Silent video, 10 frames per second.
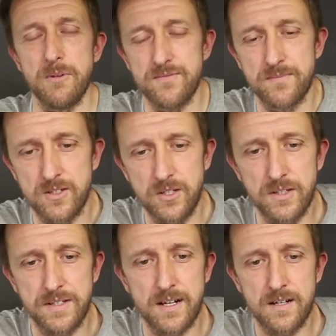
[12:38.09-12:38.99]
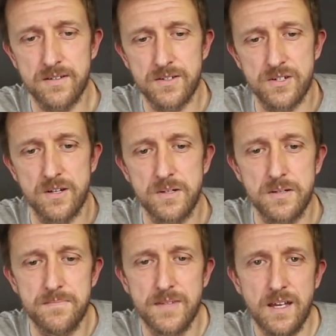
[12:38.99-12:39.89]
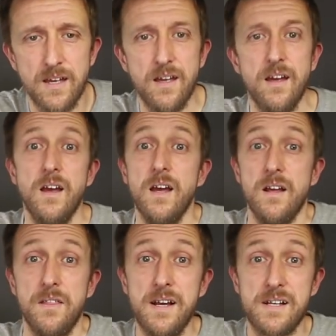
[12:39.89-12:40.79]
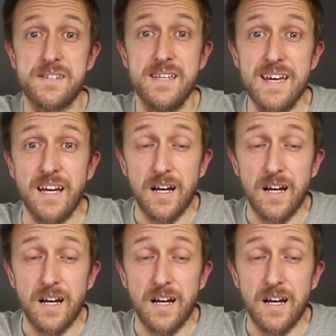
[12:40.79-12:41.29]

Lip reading: We've heard that, so that's it.